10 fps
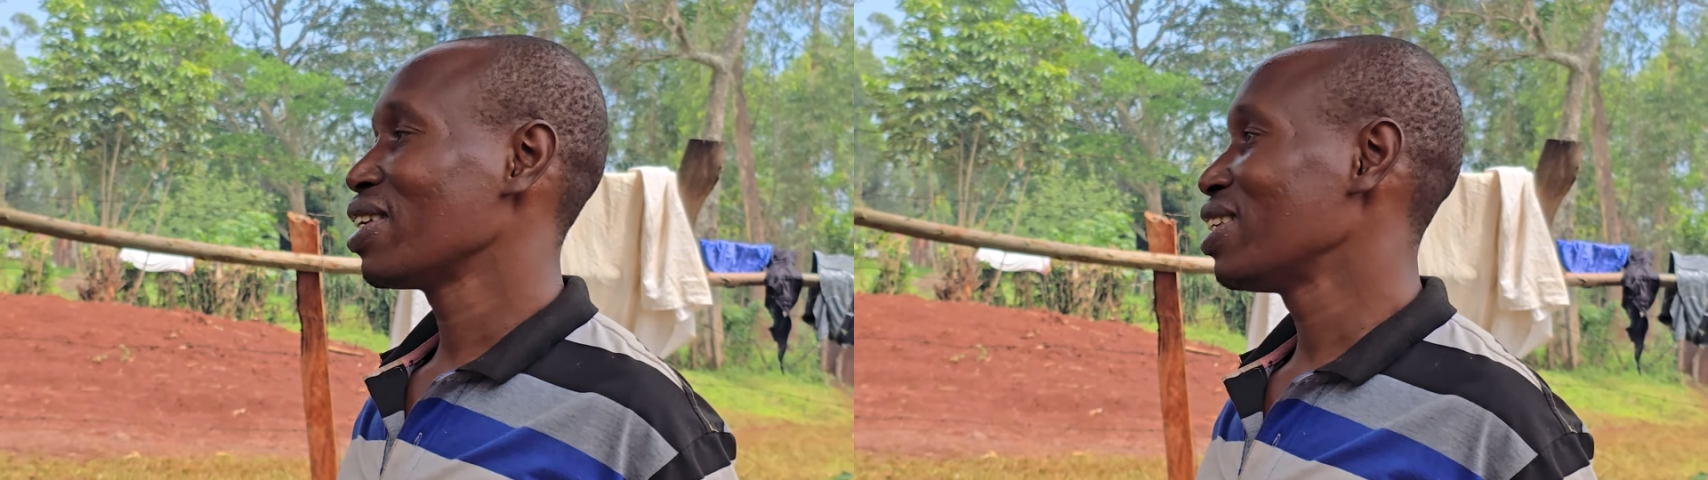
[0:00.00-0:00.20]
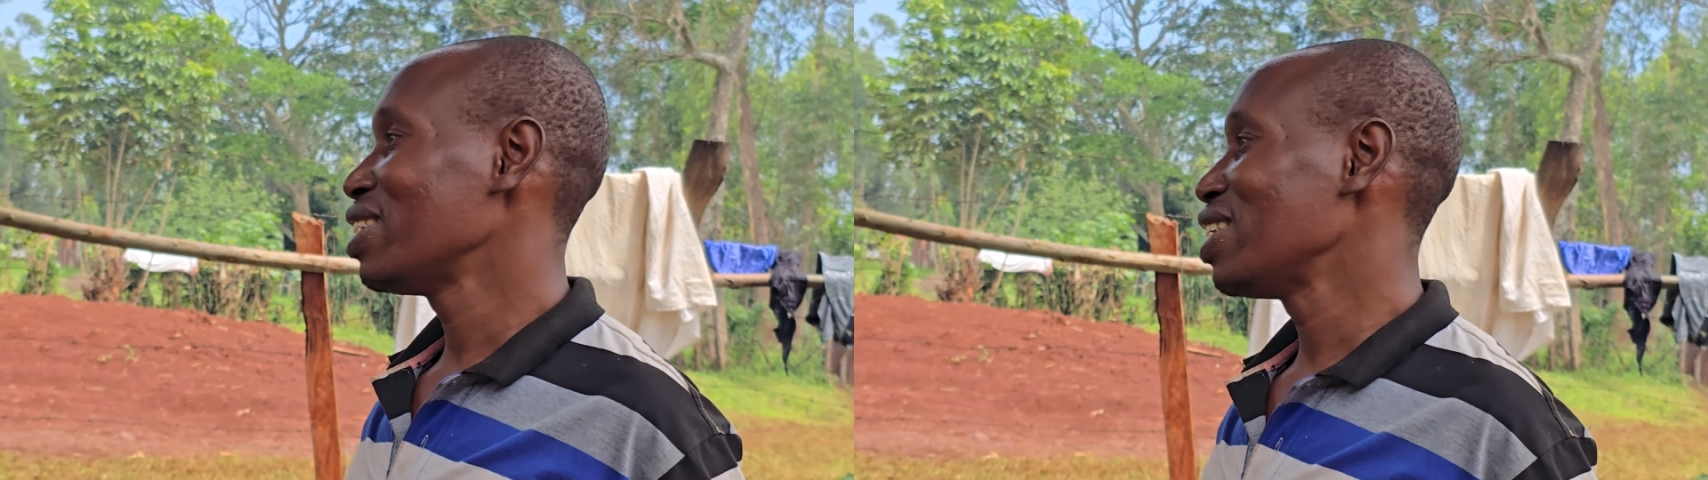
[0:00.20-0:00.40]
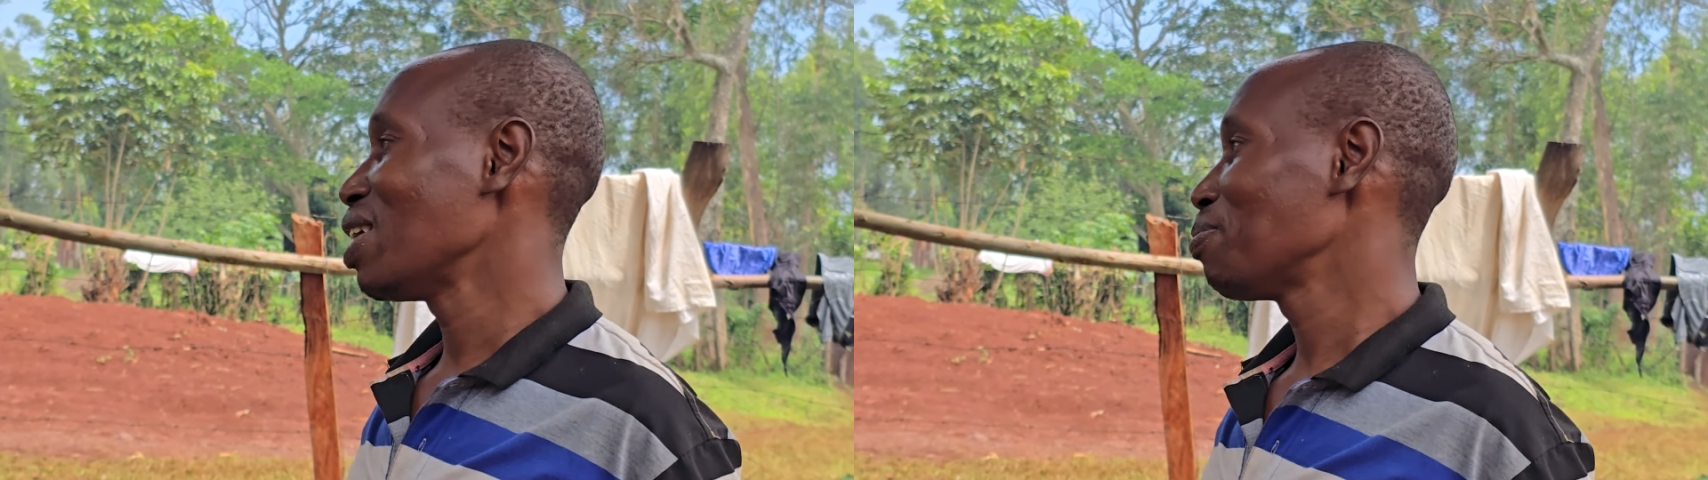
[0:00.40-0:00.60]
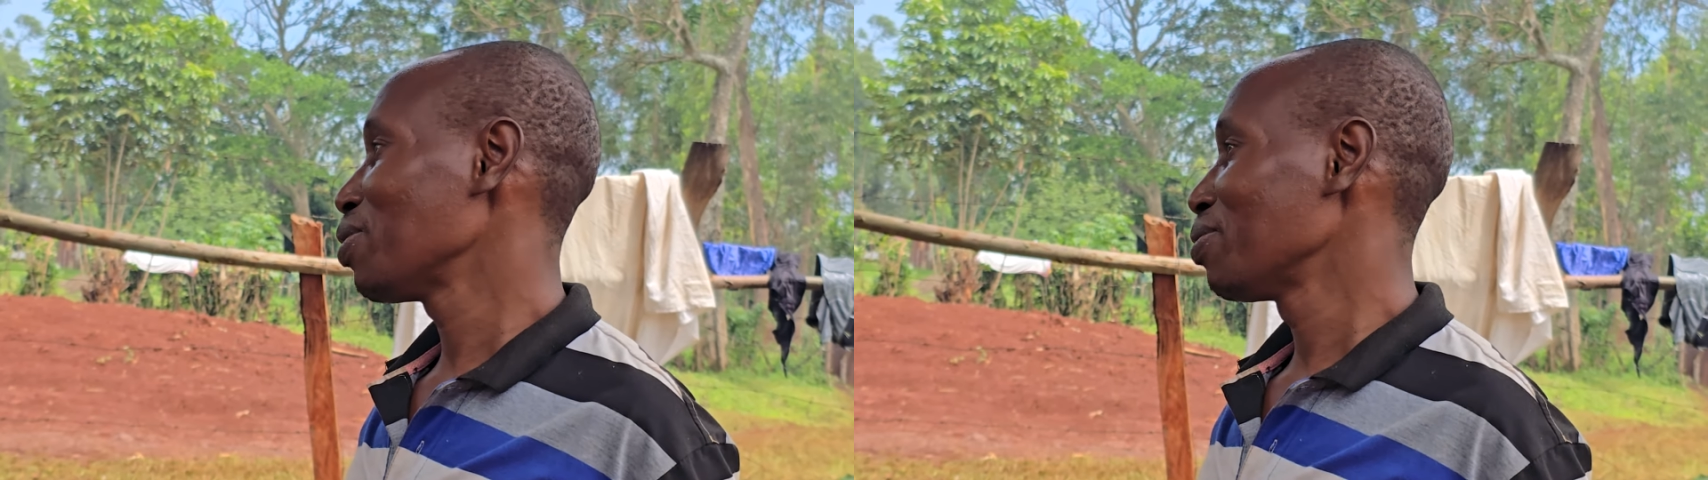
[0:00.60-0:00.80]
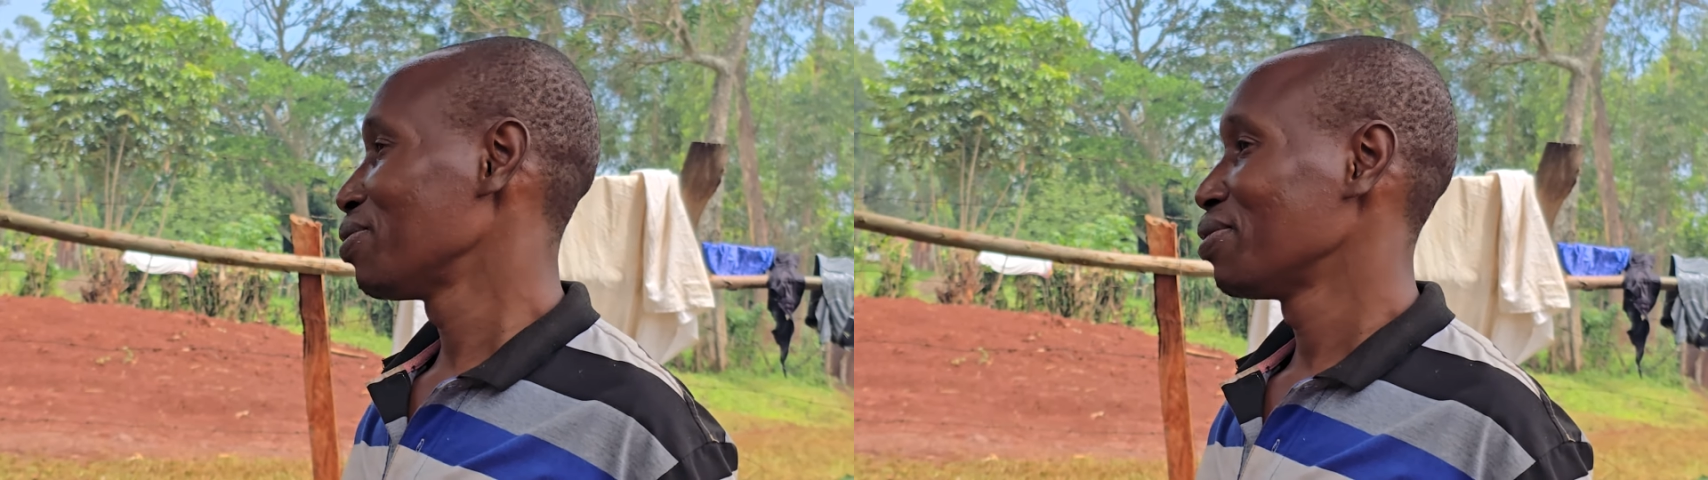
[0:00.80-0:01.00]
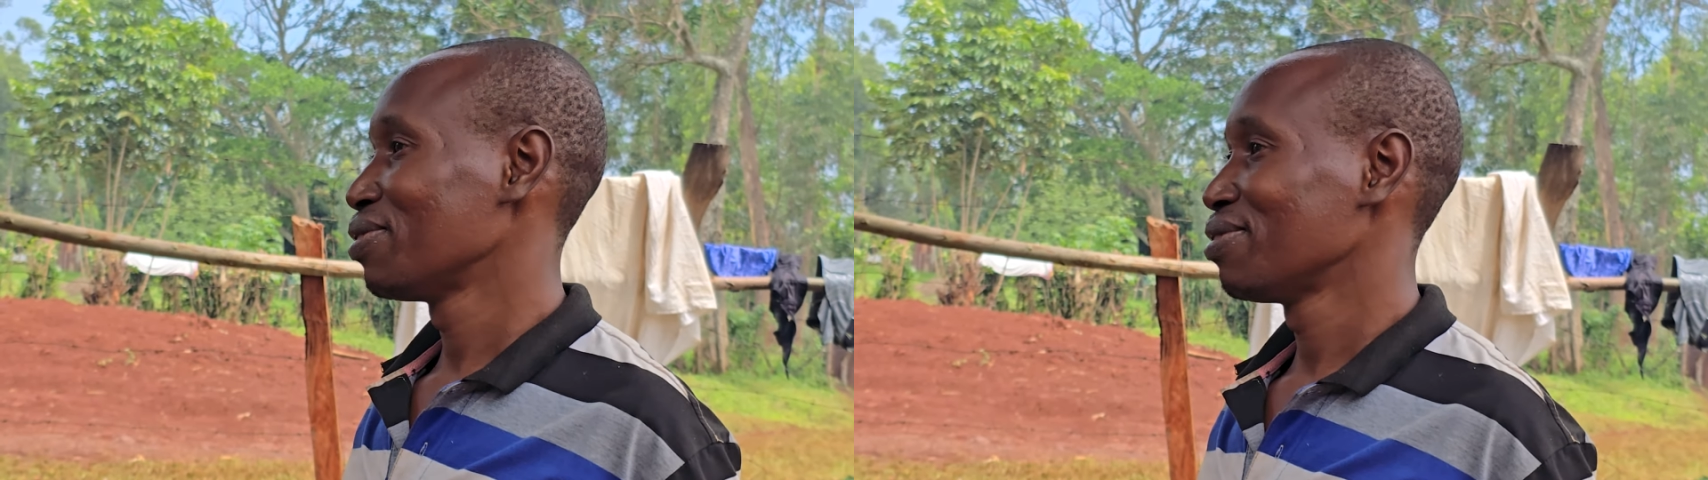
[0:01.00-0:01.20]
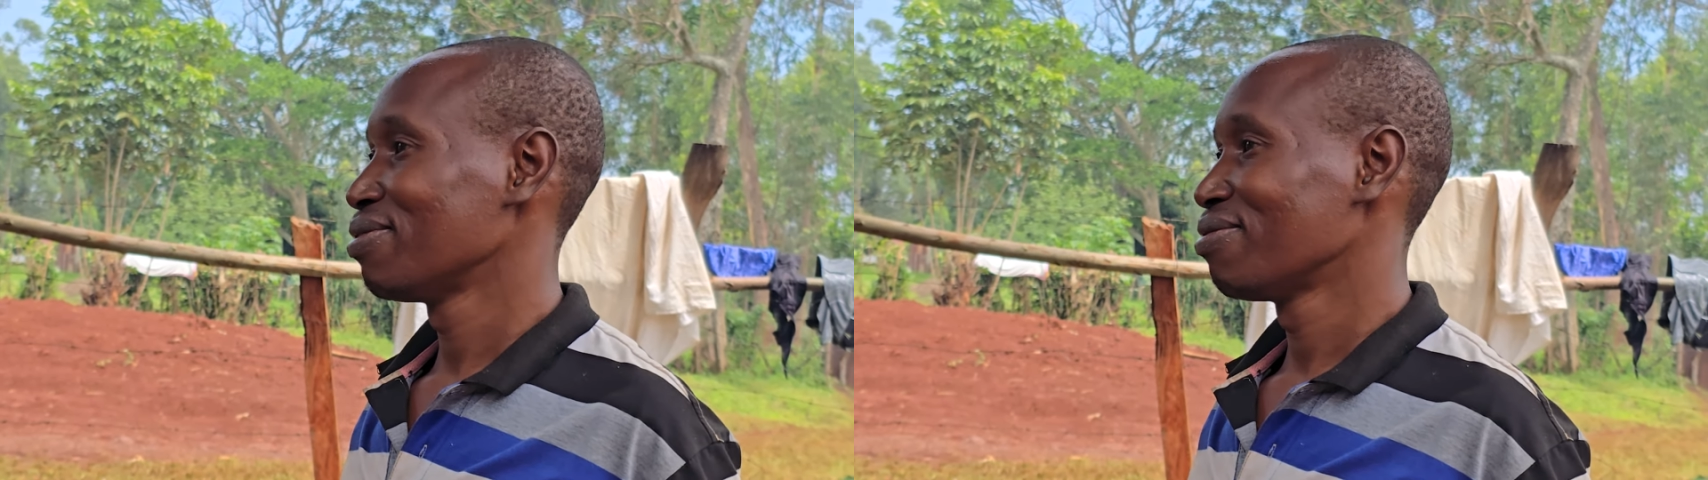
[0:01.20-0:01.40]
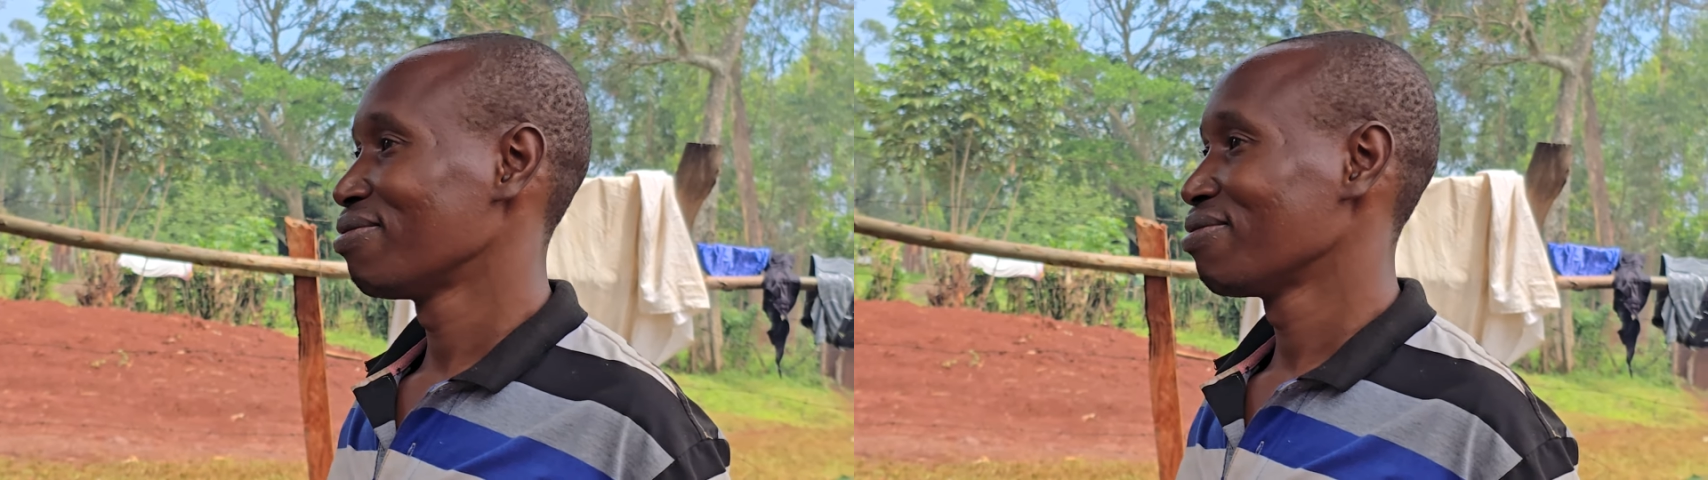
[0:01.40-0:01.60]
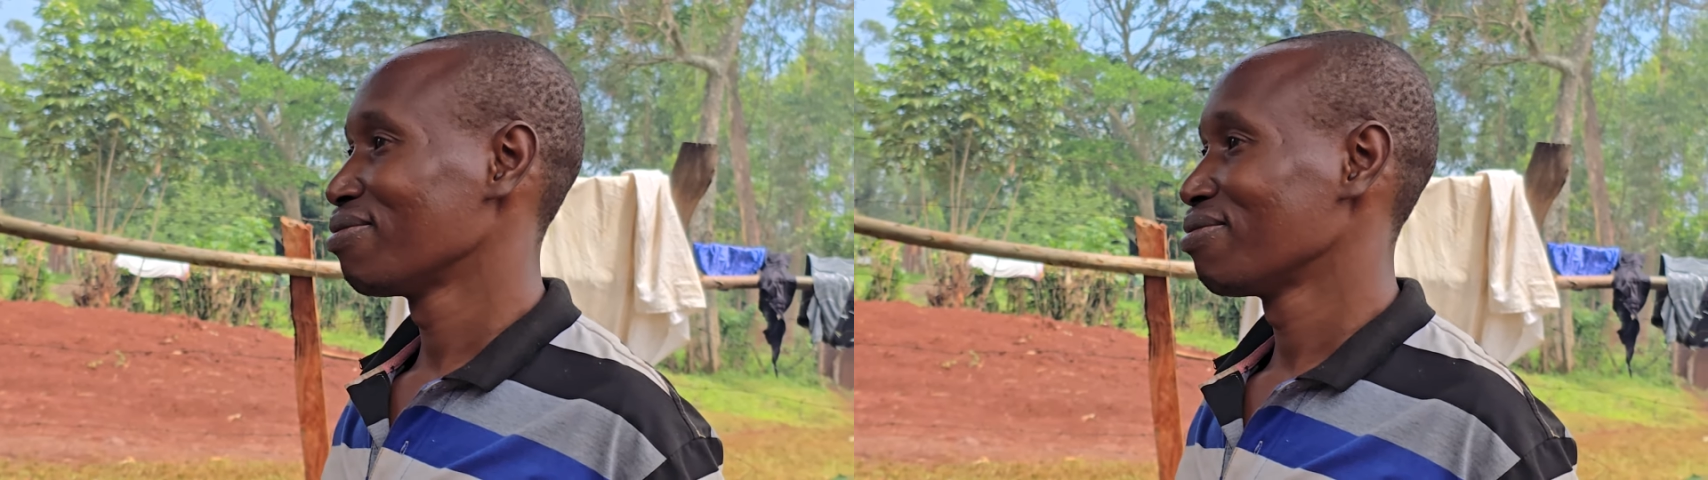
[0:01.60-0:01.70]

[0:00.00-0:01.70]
alipata E minus.